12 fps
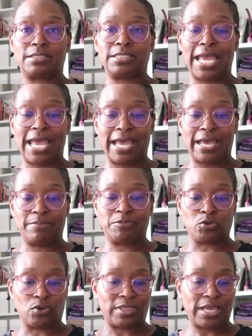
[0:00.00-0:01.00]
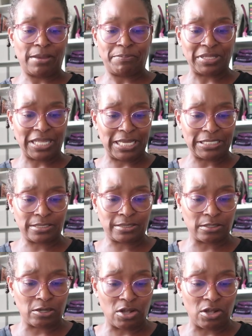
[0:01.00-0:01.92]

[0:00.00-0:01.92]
tabs or the epaulettes